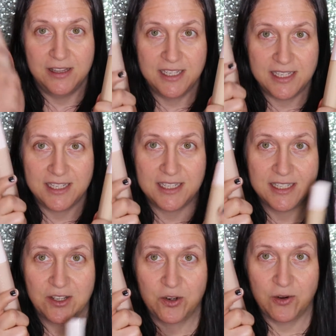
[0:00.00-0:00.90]
This
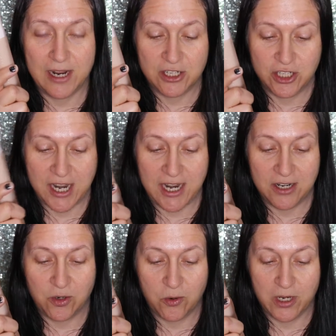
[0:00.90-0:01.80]
is the correct
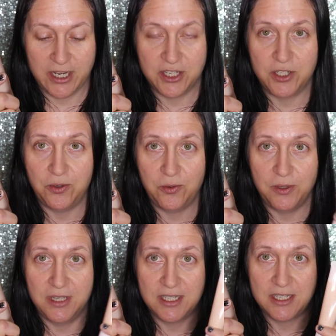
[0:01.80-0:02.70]
shade according to
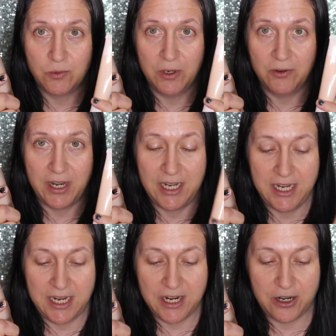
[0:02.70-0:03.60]
this one right
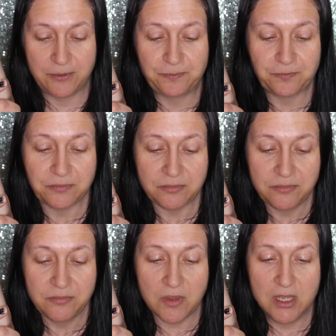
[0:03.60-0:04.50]
here.
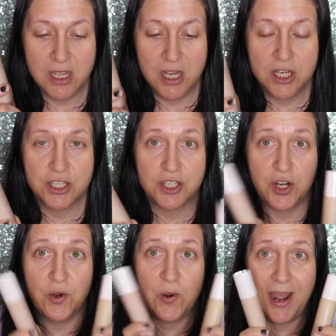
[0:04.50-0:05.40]

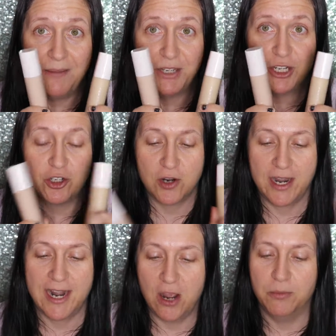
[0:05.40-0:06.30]
So I'm gonna
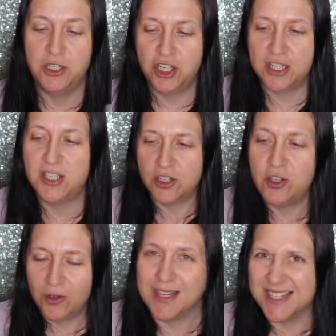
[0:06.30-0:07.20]
try it out, but just so
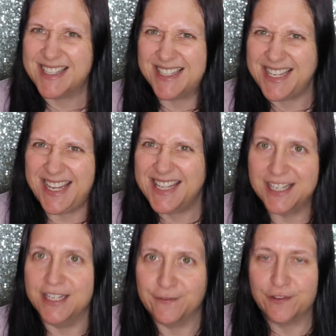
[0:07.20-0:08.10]
you can see
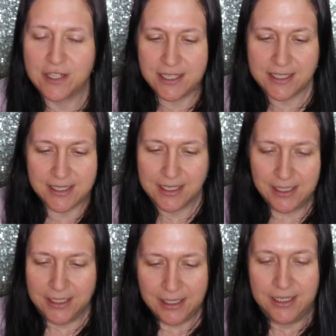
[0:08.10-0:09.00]
the difference,
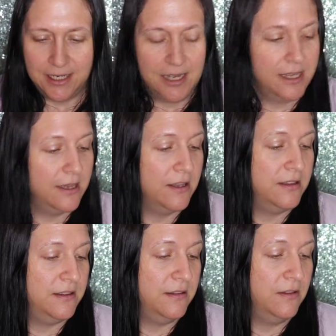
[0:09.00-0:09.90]

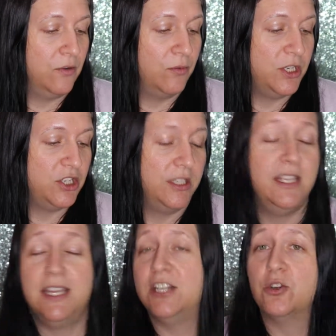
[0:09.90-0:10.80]

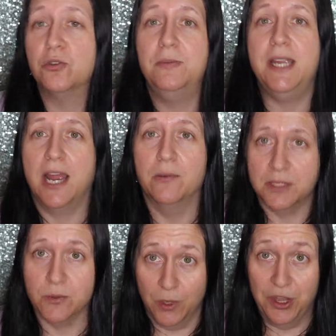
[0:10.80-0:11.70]
originally they told me I
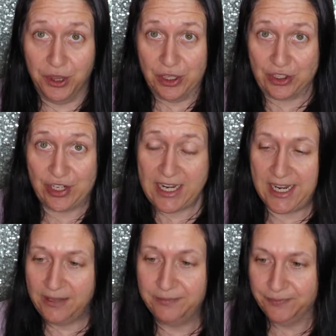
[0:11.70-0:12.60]
was
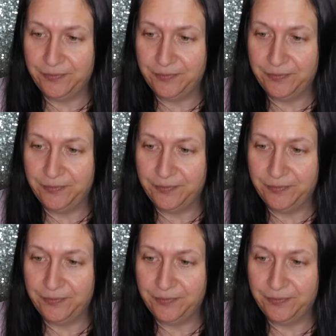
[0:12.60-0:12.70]
130,